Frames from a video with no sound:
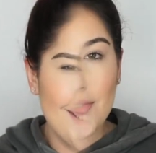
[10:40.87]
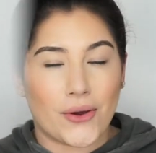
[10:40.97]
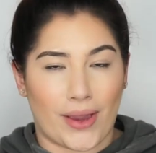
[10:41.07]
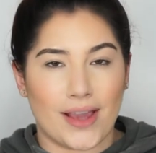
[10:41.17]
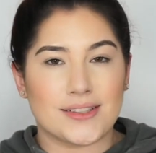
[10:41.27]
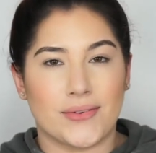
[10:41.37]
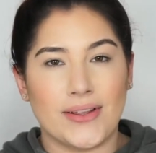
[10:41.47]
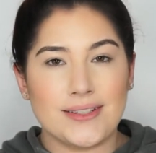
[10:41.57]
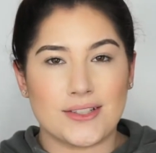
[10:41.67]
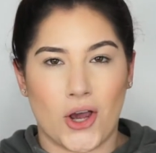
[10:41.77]
Okay, so
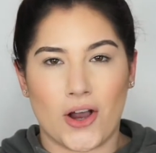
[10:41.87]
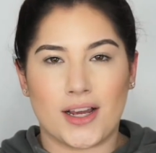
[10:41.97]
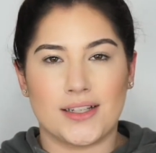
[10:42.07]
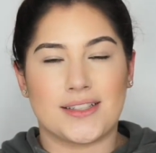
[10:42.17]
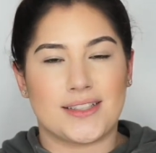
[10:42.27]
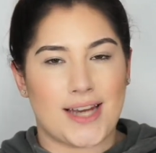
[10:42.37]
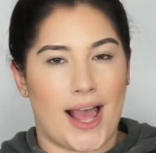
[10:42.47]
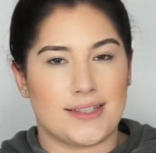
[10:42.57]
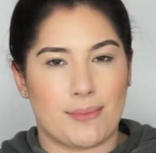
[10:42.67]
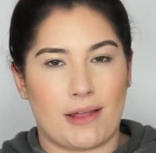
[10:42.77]
let's talk
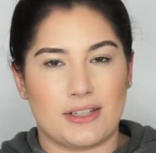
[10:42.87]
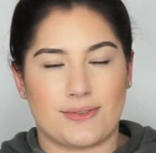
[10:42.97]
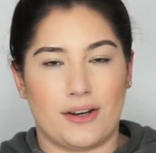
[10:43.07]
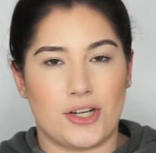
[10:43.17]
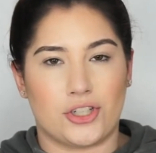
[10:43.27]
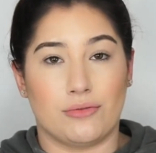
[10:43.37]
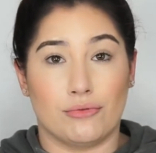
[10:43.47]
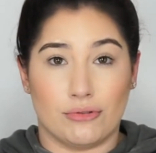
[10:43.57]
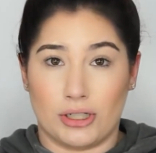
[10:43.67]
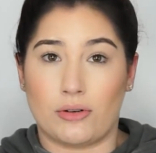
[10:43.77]
stats about this foundation
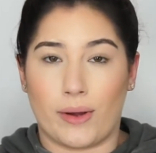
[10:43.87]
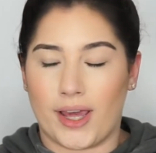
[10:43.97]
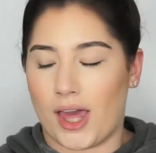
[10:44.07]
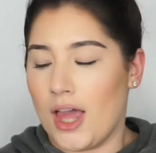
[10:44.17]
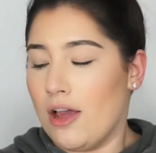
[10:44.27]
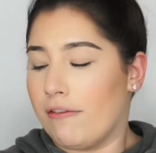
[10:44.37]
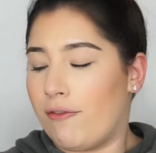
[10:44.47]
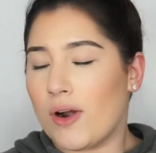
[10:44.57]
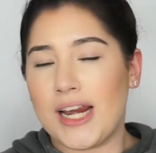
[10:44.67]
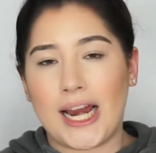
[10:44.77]
real quick.
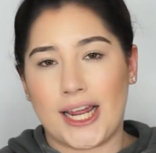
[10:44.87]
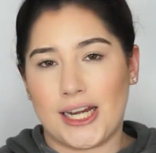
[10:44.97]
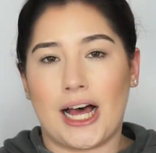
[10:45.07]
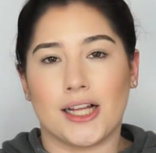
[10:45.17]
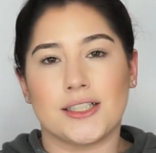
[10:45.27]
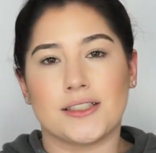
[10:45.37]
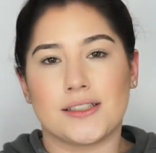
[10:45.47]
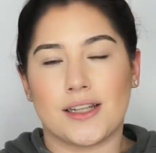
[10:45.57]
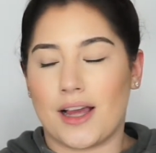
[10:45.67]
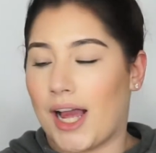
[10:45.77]

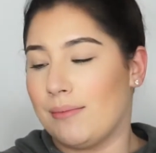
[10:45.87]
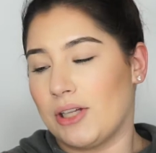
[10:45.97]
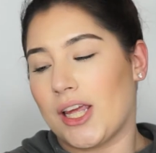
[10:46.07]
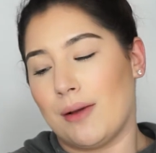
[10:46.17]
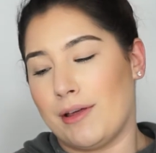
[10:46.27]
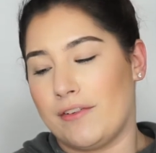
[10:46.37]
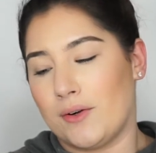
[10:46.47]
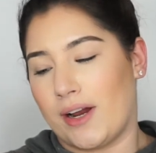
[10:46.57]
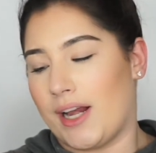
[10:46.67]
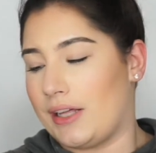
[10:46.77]
$49. I'm looking on my
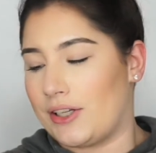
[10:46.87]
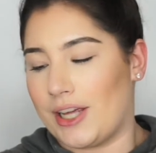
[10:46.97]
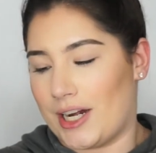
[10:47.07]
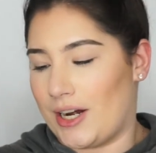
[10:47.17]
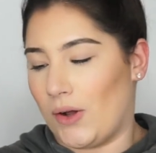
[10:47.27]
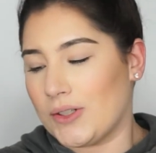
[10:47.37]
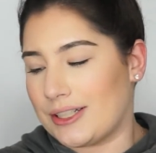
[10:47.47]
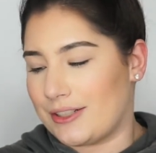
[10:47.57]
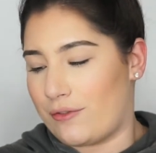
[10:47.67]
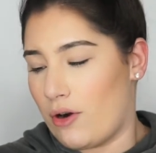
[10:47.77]
phone right now. You can get it at
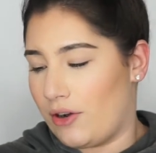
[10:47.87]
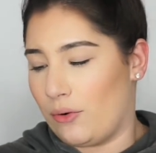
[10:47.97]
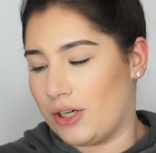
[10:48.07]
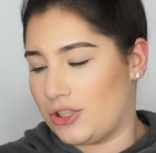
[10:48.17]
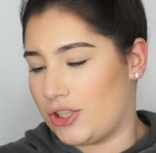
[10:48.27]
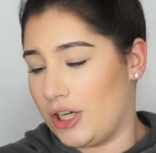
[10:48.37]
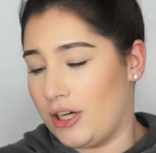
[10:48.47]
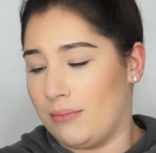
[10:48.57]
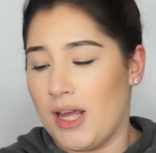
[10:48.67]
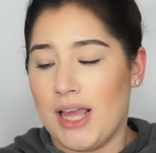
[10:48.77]
Ulta, Sephora,
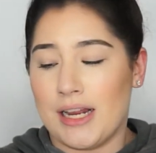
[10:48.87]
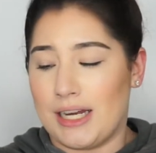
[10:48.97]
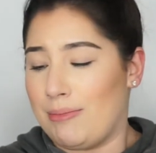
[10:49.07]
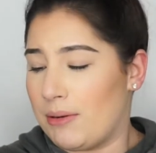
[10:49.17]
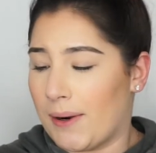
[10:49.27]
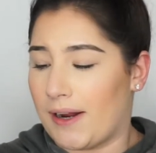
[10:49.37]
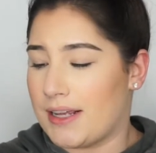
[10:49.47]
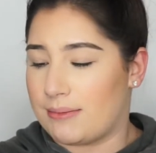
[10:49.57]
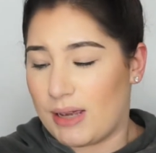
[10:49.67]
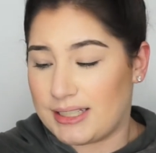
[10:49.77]
Nordstrom, Neiman
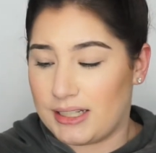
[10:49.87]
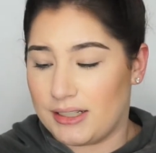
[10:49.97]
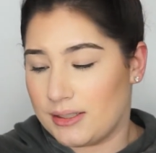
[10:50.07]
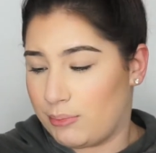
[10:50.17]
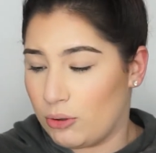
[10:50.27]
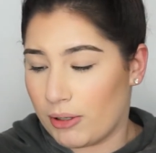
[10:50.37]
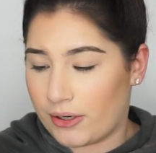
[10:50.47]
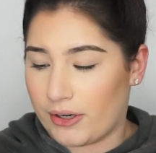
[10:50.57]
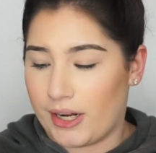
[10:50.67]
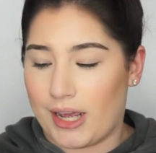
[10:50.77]
Marcus, Macy's, Blue
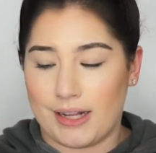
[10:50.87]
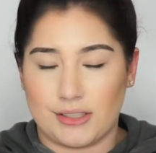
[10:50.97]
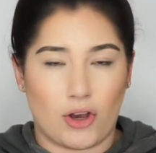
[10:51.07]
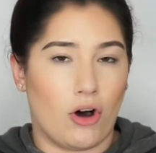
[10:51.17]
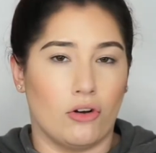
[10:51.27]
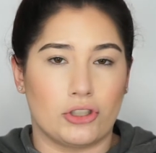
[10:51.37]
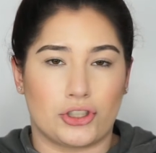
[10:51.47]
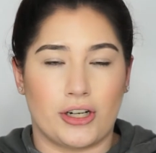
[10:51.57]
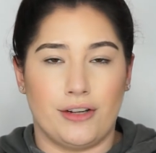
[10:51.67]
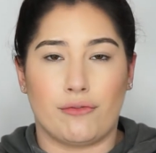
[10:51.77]
Mercury, and it's all
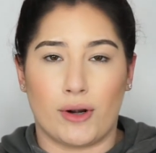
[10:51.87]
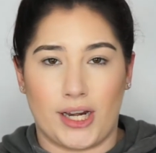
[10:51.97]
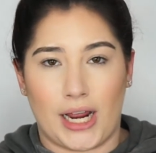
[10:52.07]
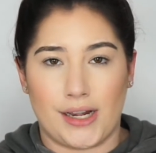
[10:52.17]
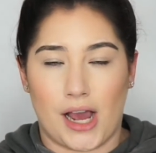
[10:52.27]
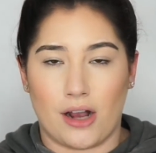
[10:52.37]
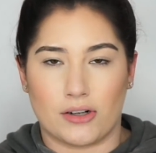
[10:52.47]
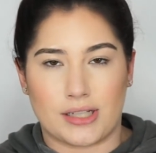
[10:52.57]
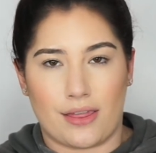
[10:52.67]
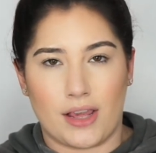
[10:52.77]
straight $49.
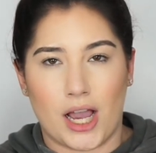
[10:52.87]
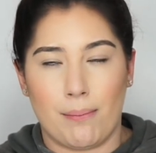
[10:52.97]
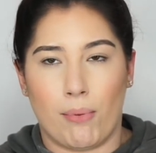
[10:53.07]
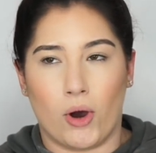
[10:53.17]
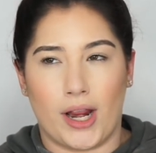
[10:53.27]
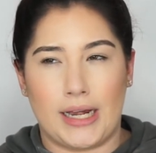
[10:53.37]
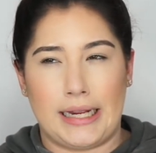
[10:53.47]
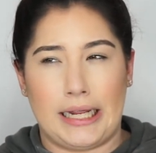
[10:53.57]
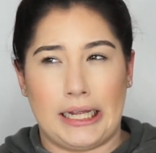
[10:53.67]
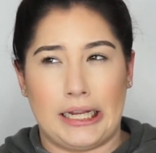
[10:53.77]
I think I bought
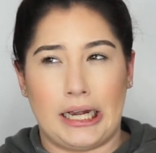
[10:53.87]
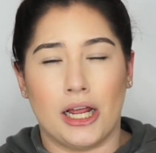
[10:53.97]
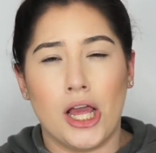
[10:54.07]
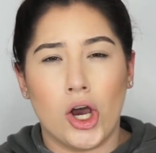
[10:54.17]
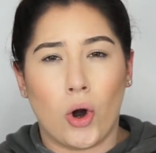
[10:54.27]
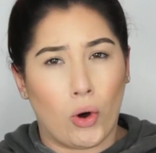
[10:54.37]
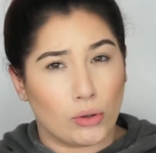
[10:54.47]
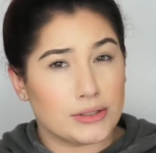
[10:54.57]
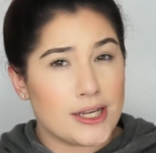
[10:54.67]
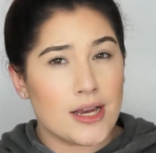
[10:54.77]
it in
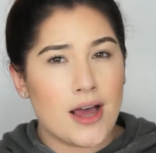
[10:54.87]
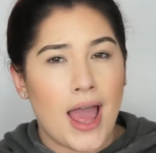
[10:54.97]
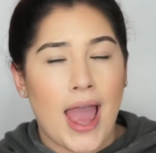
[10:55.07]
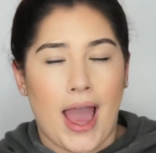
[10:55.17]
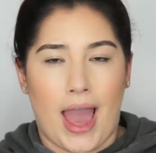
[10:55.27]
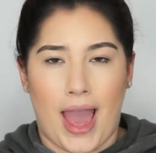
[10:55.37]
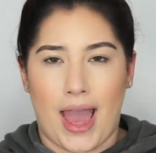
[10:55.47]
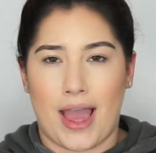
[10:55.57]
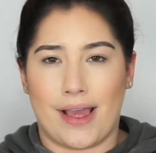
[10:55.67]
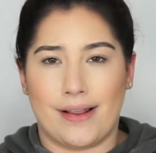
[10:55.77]
Ulta,
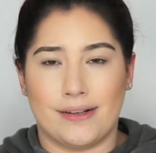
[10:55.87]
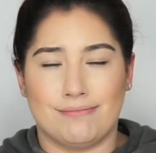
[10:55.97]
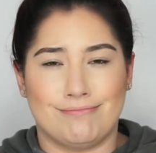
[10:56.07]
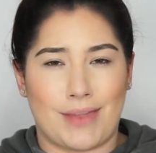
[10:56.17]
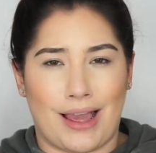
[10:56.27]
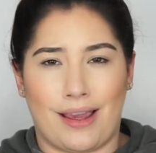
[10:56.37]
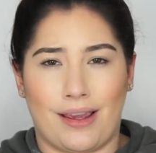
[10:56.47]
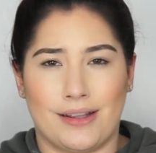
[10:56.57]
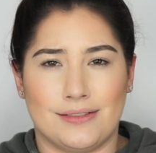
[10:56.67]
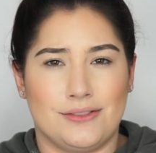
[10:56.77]
and
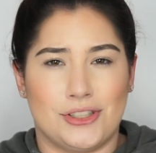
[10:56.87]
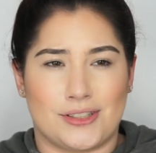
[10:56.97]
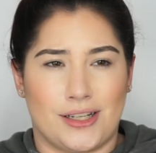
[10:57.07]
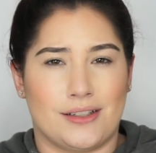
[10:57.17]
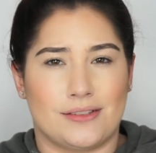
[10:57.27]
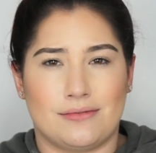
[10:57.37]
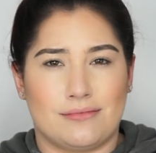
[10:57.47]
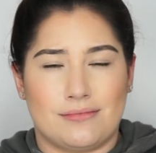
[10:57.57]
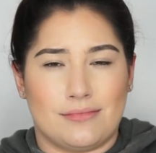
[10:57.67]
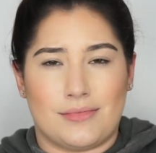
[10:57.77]
I just like,
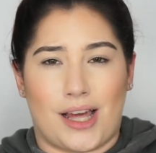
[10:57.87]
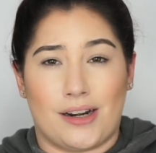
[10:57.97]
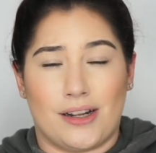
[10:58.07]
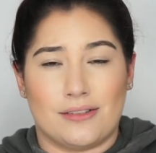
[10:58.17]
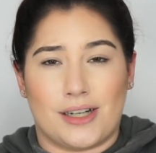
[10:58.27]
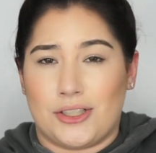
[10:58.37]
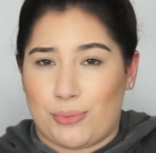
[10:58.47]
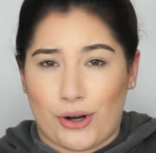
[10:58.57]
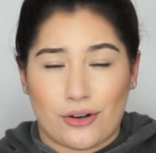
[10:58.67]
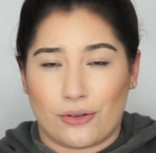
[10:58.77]
I don't know, I
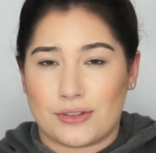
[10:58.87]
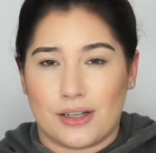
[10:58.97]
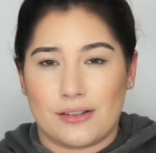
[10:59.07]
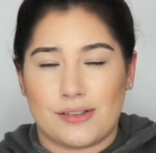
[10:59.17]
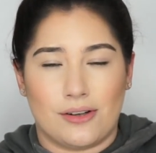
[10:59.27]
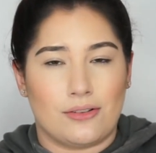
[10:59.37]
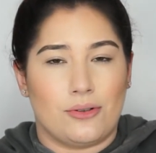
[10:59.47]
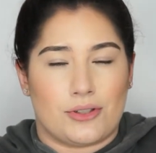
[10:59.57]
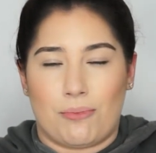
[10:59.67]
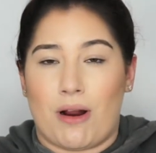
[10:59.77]
just bought it in Ulta, so
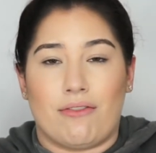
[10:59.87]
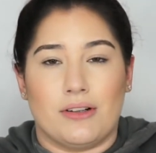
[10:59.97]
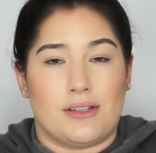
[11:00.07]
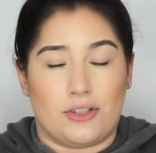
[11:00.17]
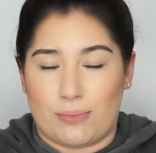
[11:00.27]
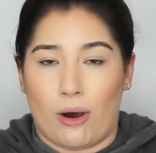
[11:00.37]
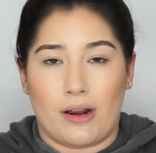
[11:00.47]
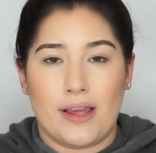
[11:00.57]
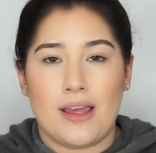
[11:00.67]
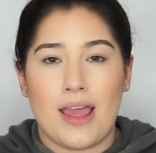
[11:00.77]
there's no preference, I just
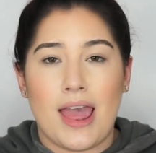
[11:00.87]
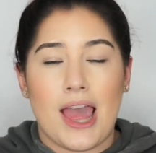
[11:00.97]
bought it.